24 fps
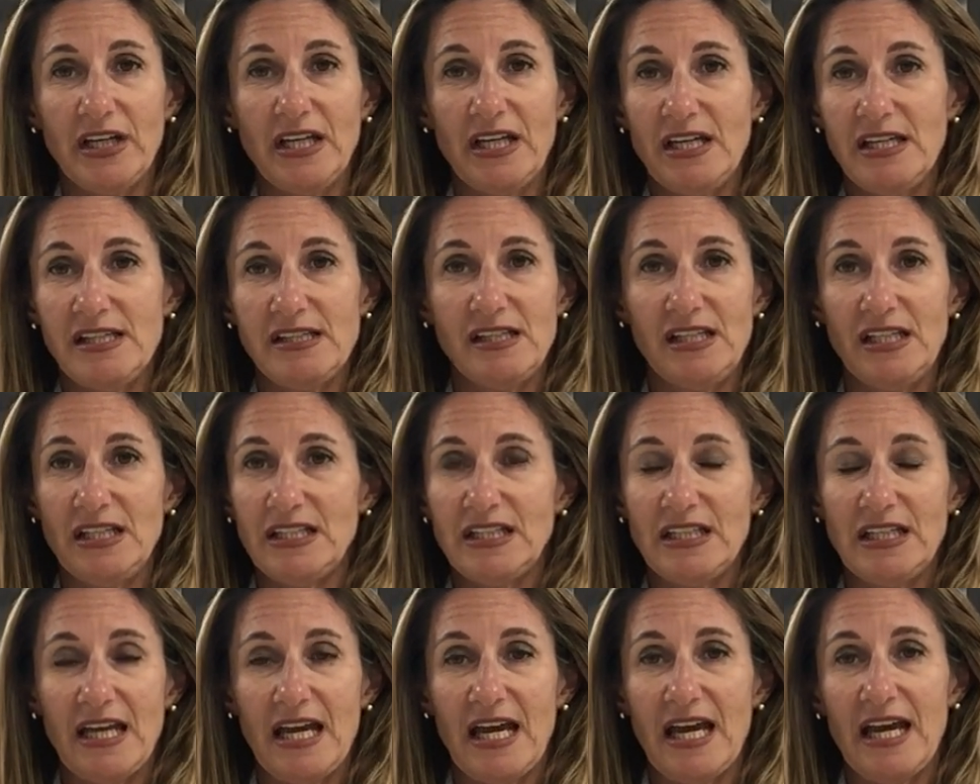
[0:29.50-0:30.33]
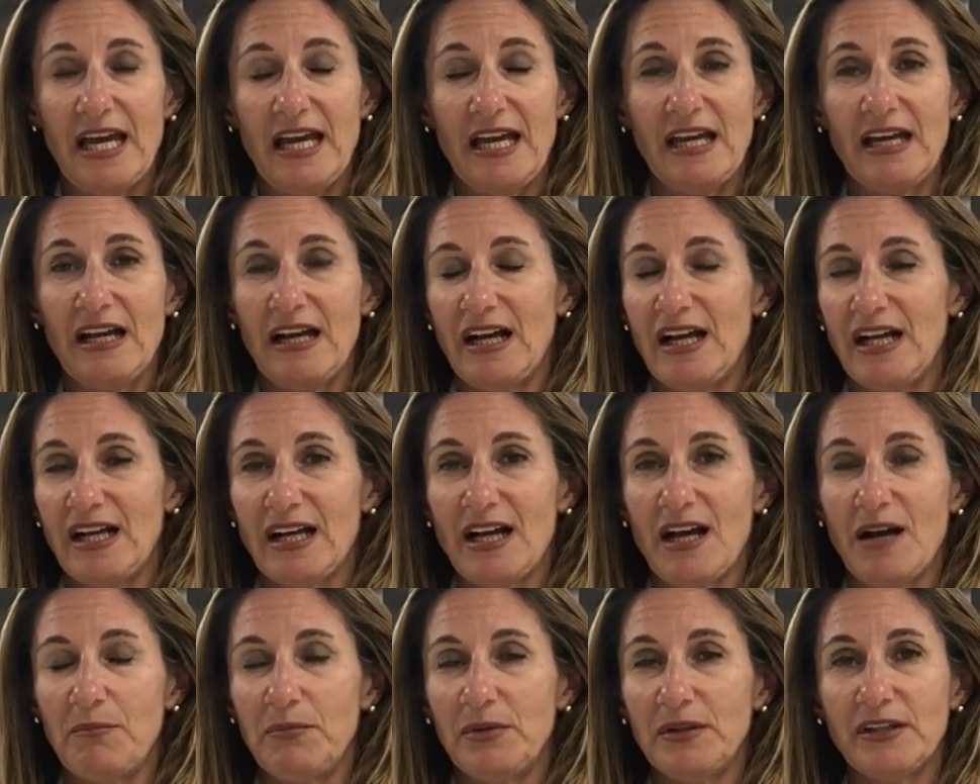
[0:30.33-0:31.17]
easy today, a
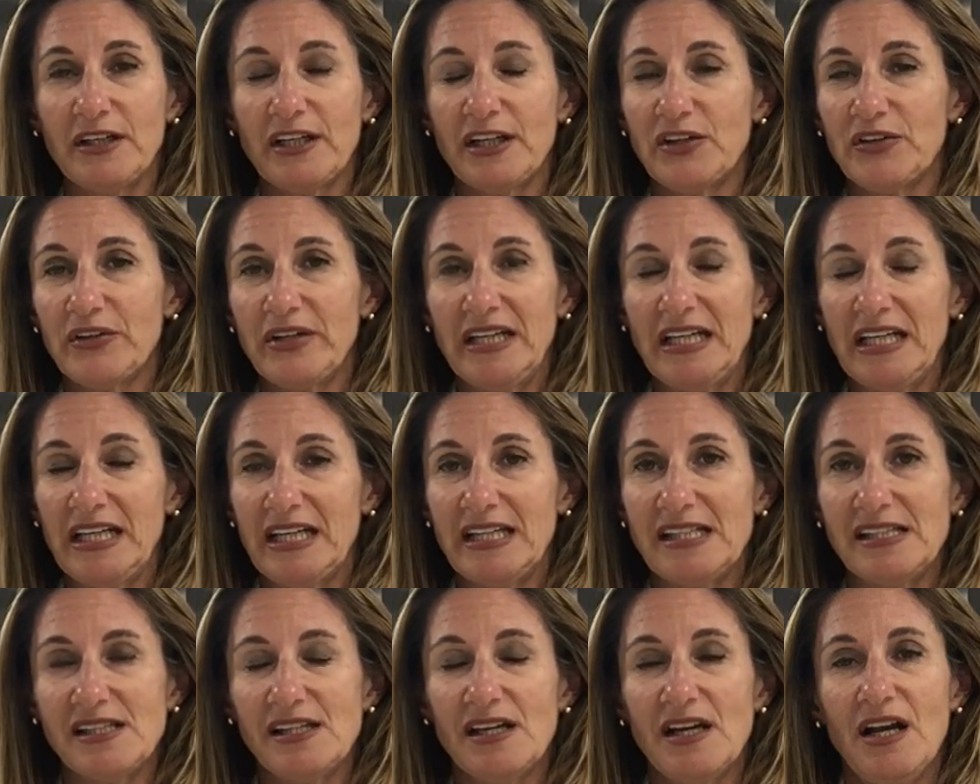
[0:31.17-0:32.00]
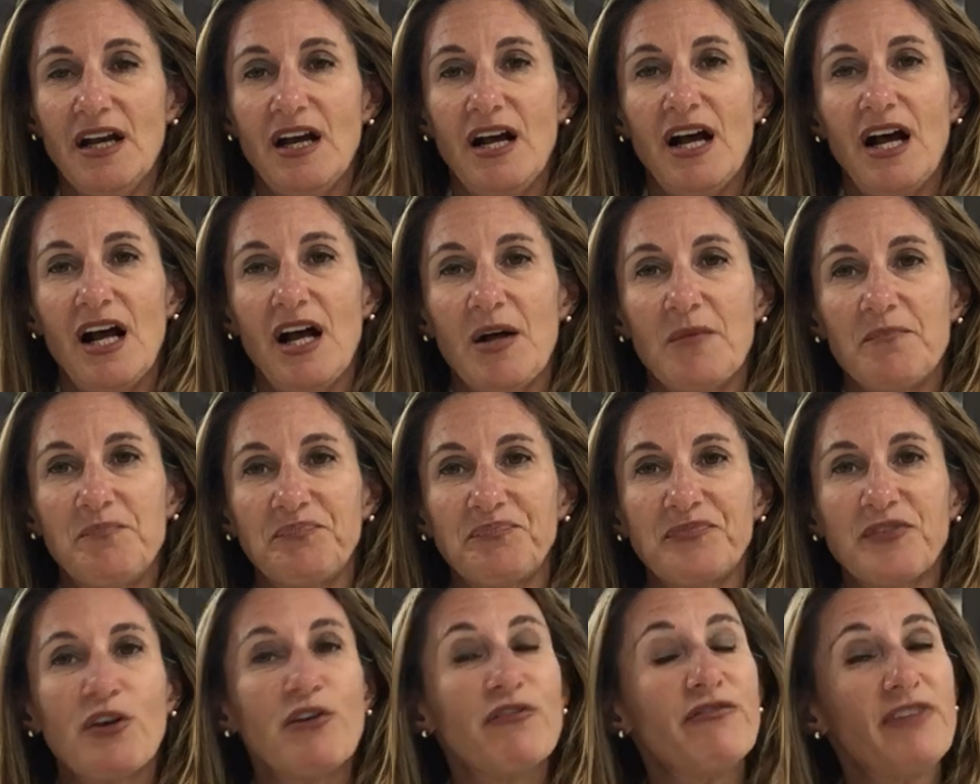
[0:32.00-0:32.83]
couple ingredients,
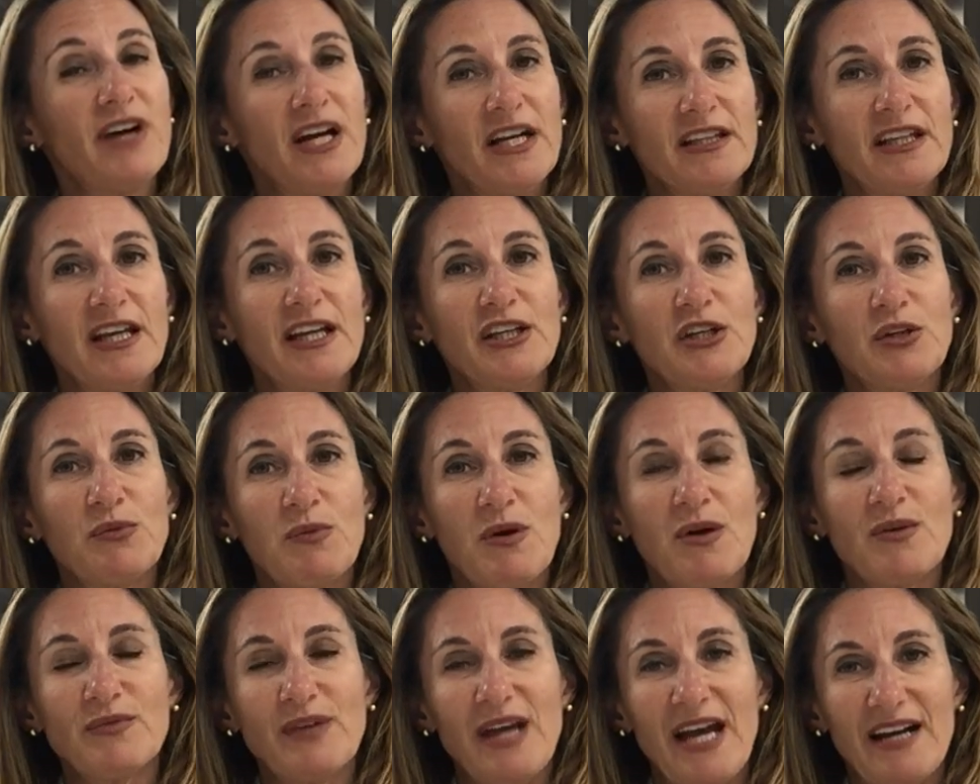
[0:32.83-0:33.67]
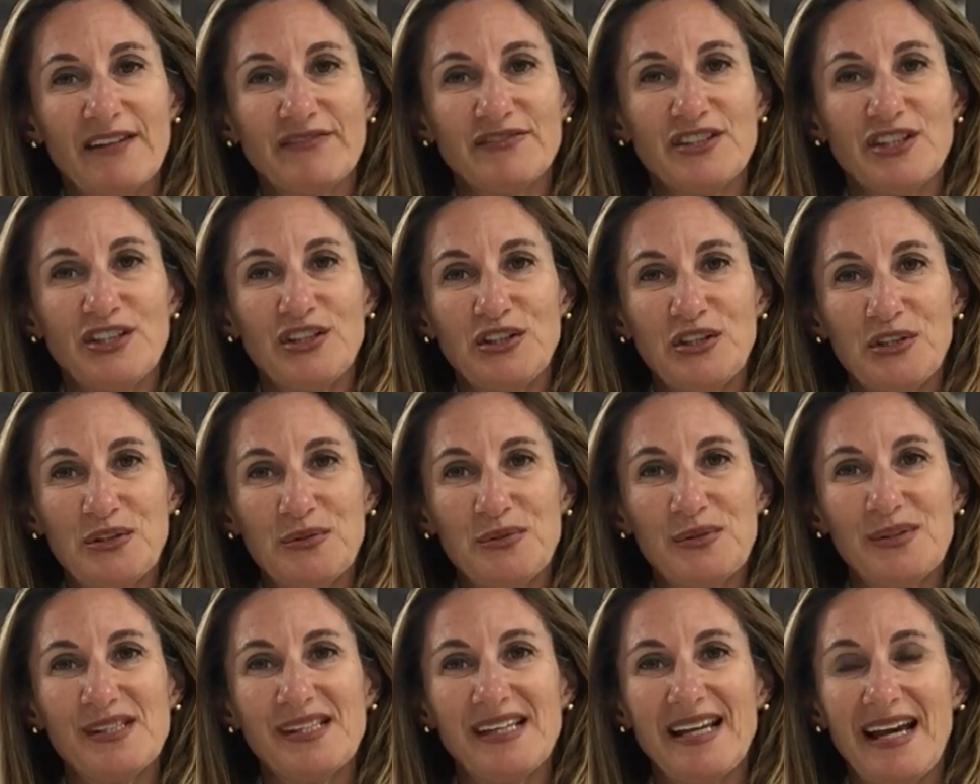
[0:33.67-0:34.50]
you'll find that you won't have to
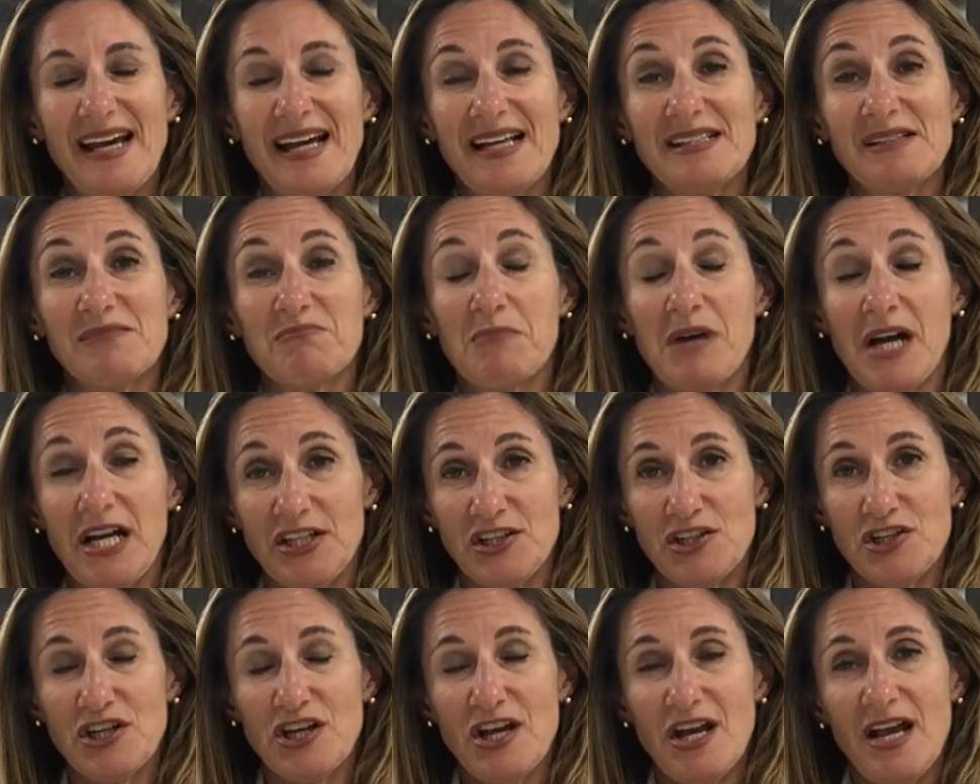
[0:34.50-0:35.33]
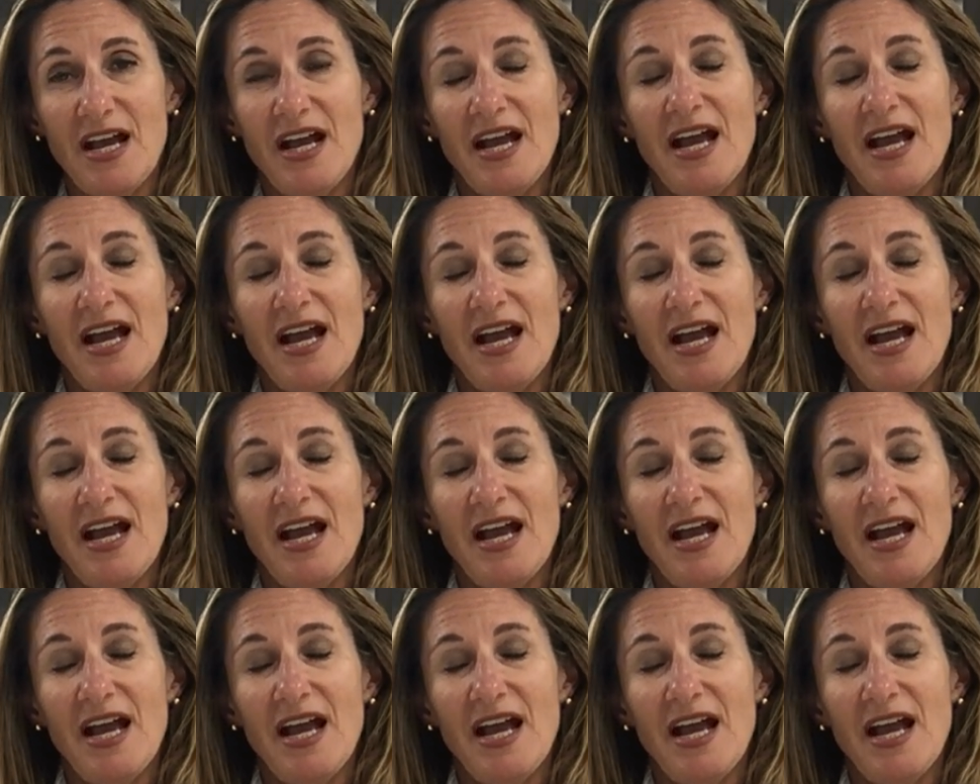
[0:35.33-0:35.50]
use as much.